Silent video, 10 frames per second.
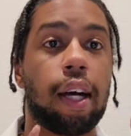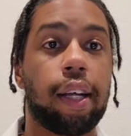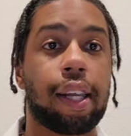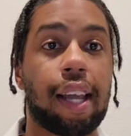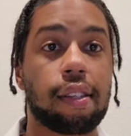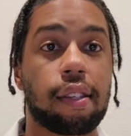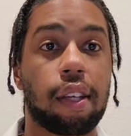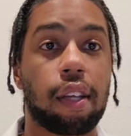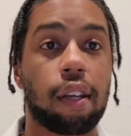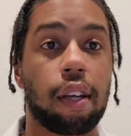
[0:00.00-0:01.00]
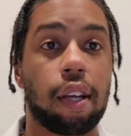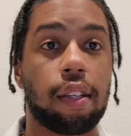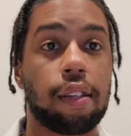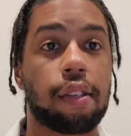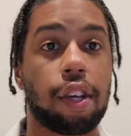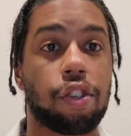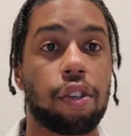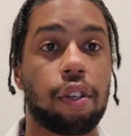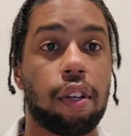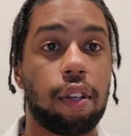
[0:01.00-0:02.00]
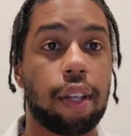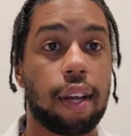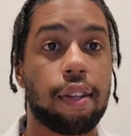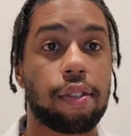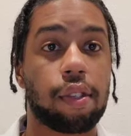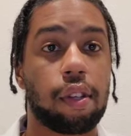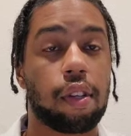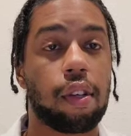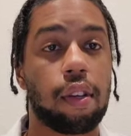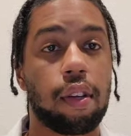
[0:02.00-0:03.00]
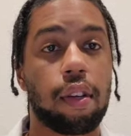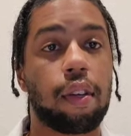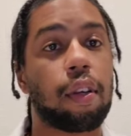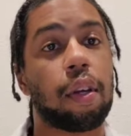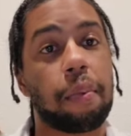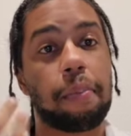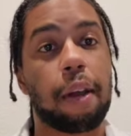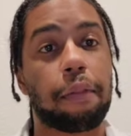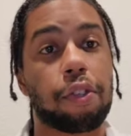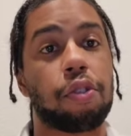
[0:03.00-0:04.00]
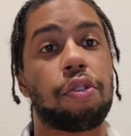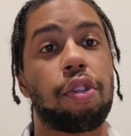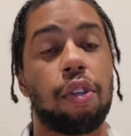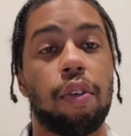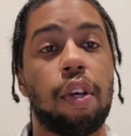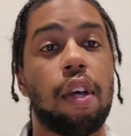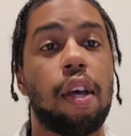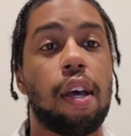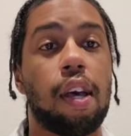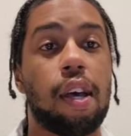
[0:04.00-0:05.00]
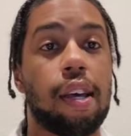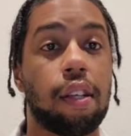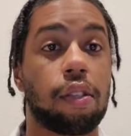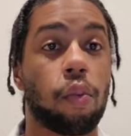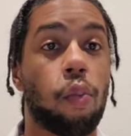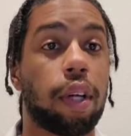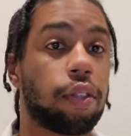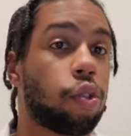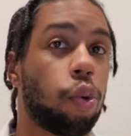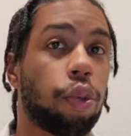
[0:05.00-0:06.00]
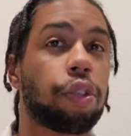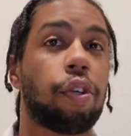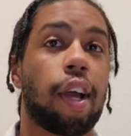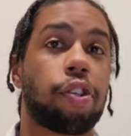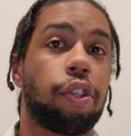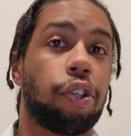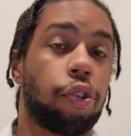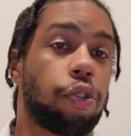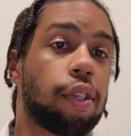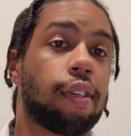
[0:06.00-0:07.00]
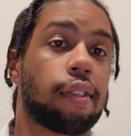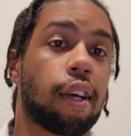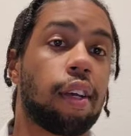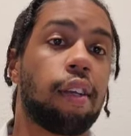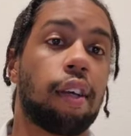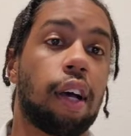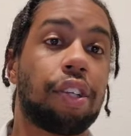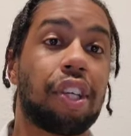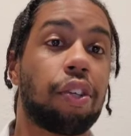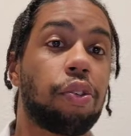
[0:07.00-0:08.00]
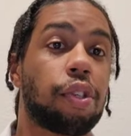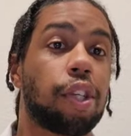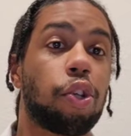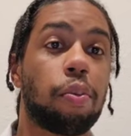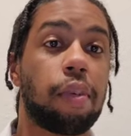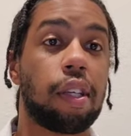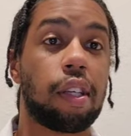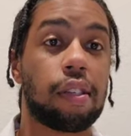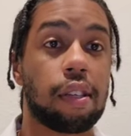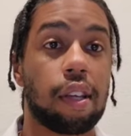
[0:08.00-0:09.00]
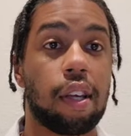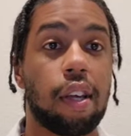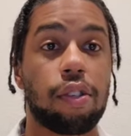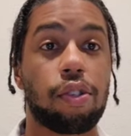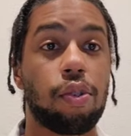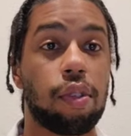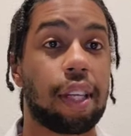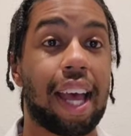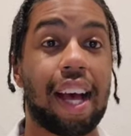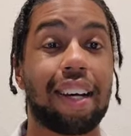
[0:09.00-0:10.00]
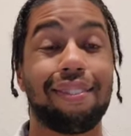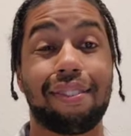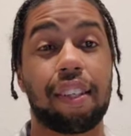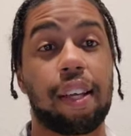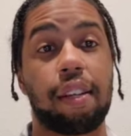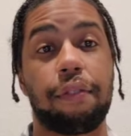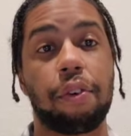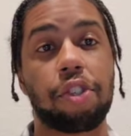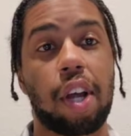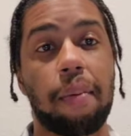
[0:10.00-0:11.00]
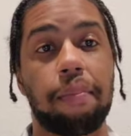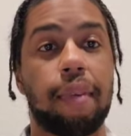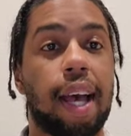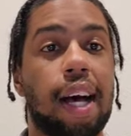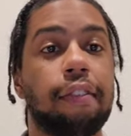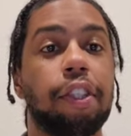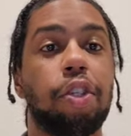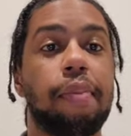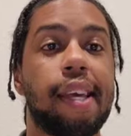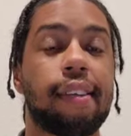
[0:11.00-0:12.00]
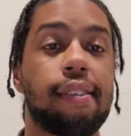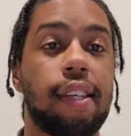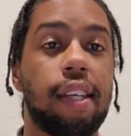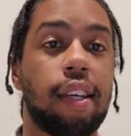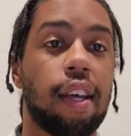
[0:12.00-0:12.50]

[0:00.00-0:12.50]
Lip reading: Last thing in this section that is going to be beneficial to you is what tools can you actually use to design. You can use Adobe's Suite. They have Photoshop. They have Adobe XD.